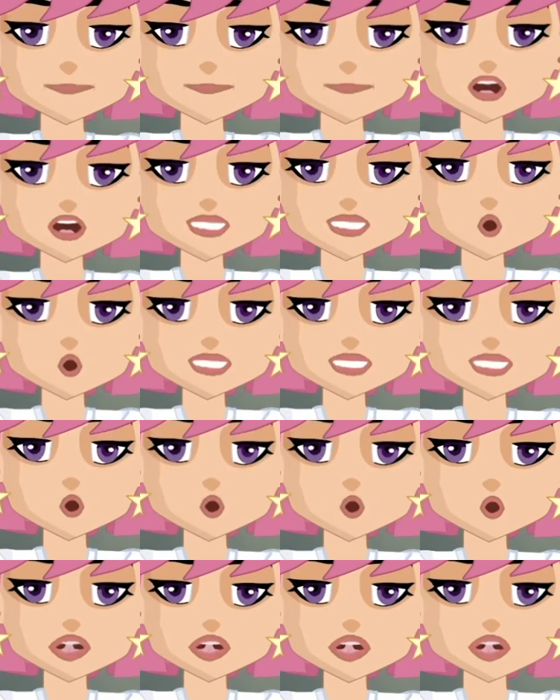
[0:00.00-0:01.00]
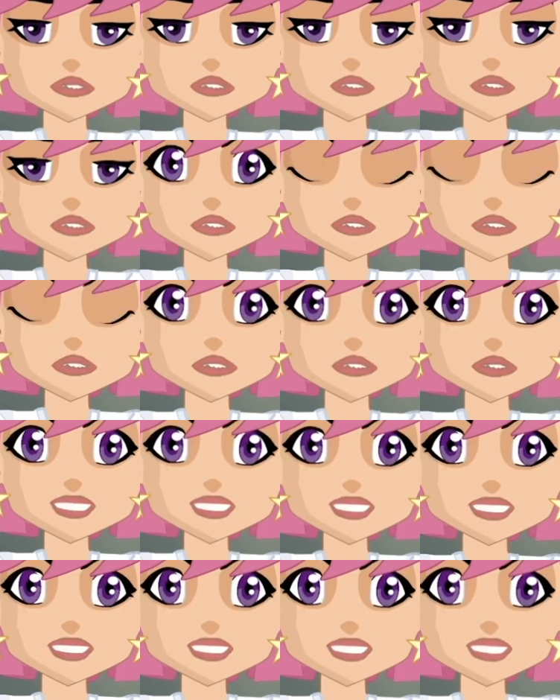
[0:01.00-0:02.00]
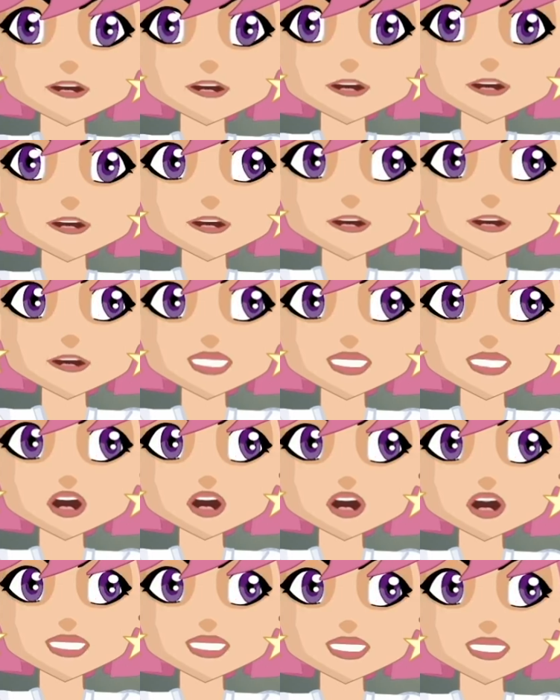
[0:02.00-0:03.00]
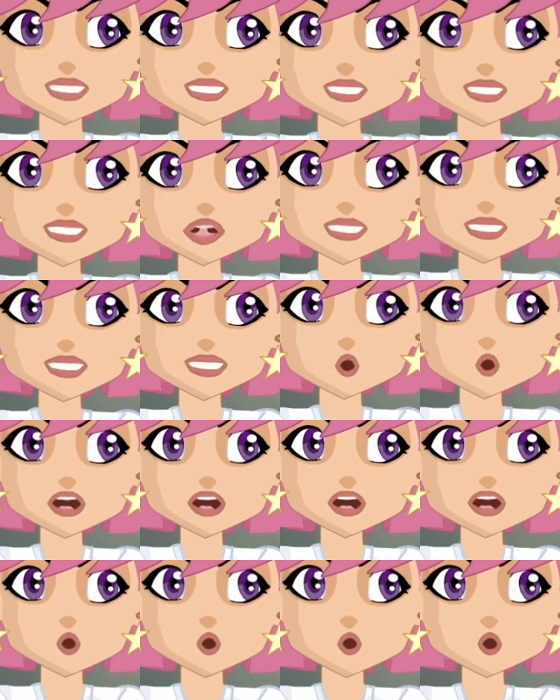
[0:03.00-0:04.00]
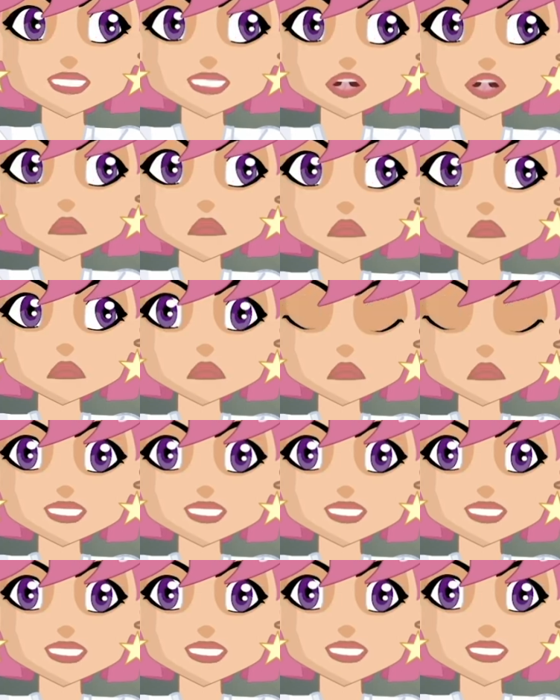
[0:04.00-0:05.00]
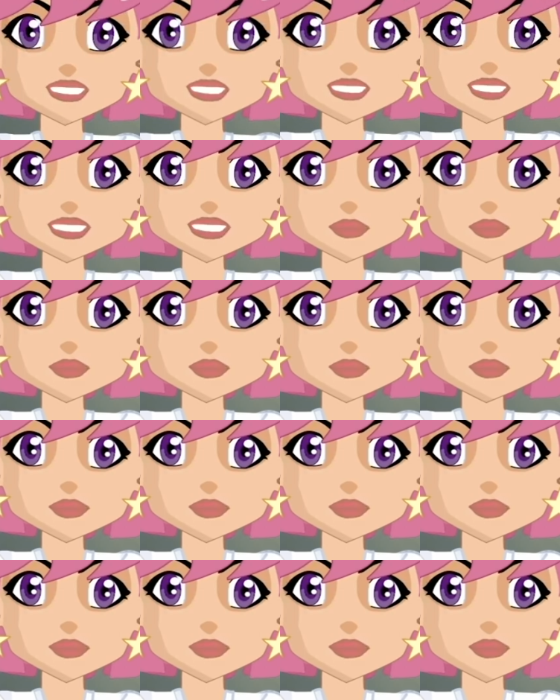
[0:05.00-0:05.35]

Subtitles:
and make ourselves basically easier to be pushed around. Yeah,